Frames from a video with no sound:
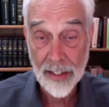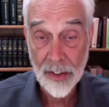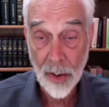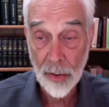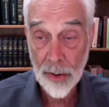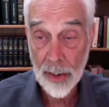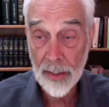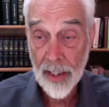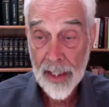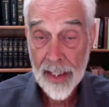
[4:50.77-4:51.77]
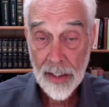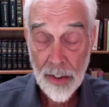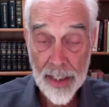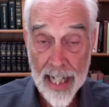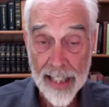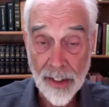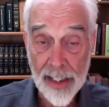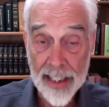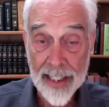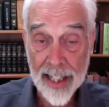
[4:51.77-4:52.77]
and so she
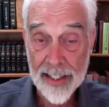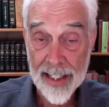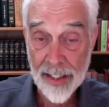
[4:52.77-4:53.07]
actually got